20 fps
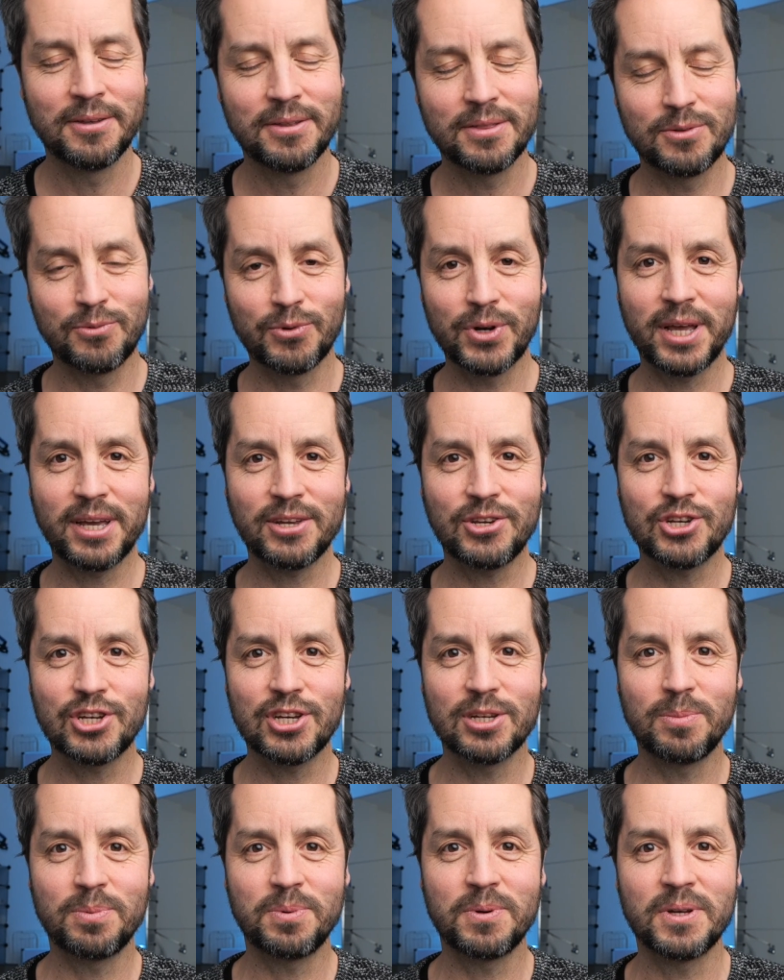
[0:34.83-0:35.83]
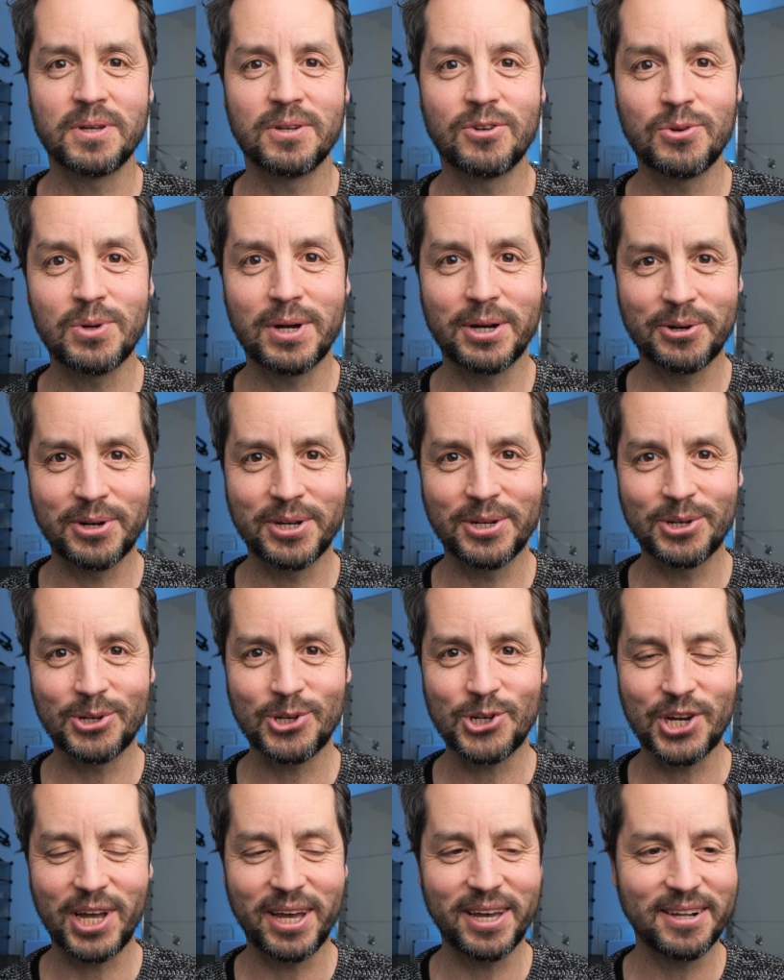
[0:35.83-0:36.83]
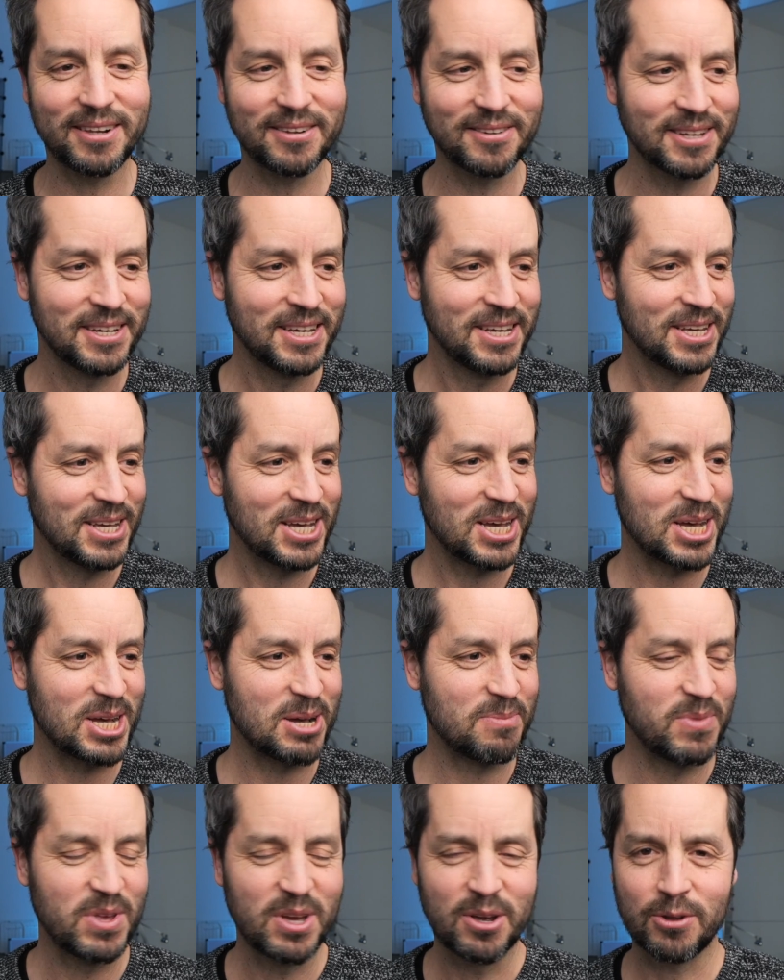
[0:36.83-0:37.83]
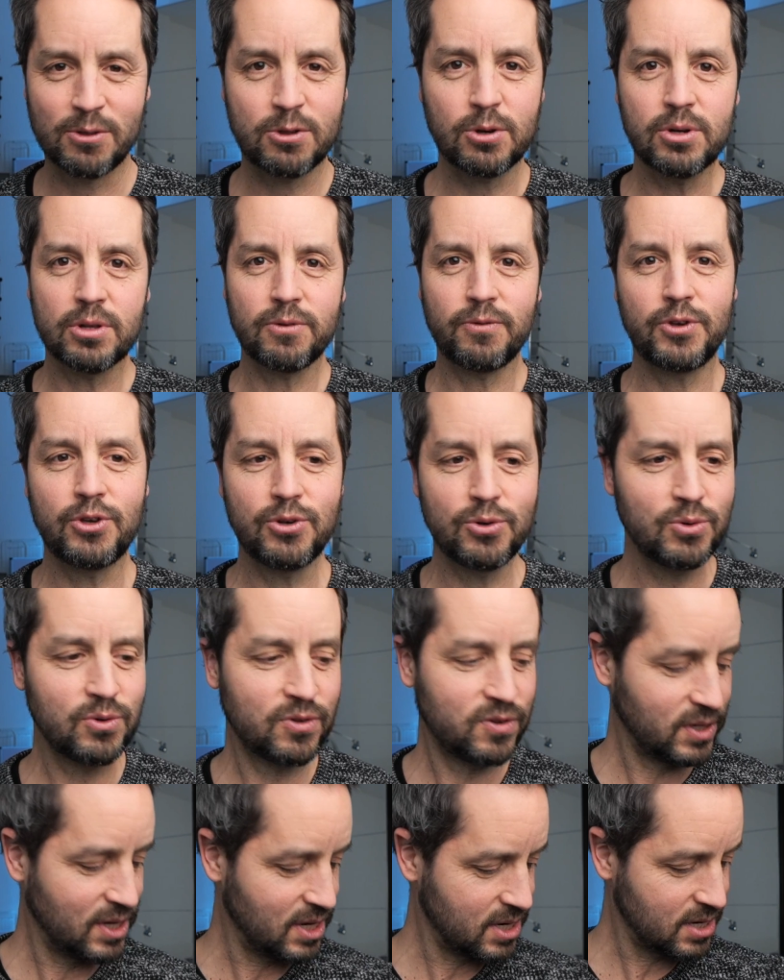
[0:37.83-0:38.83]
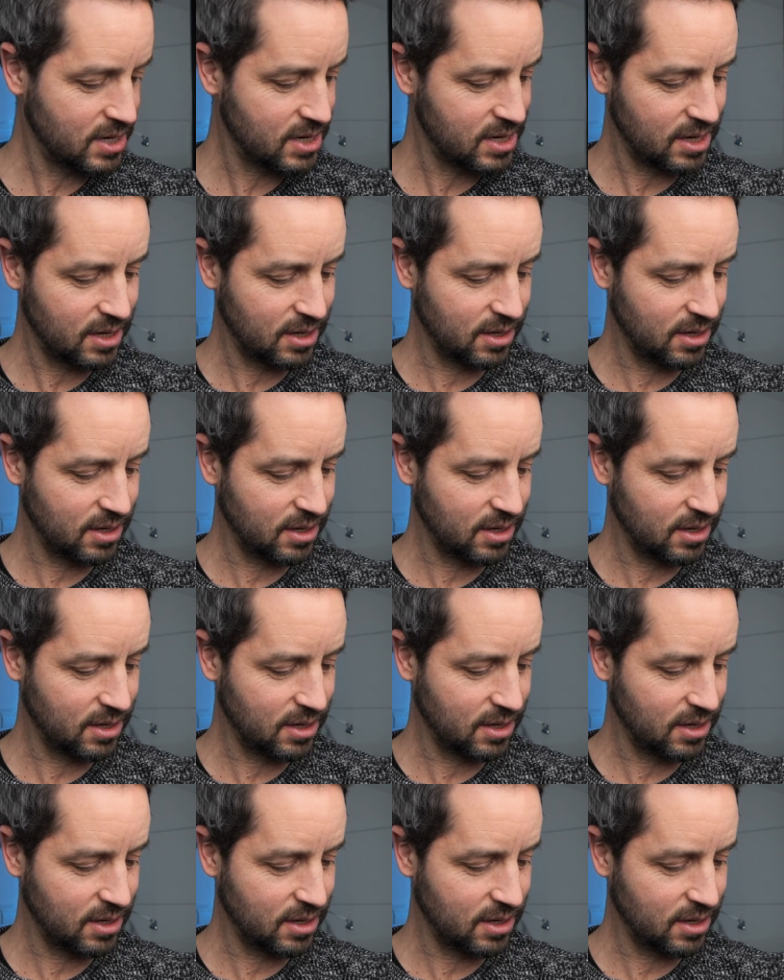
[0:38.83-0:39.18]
the relationship to our inner child. 30 views in,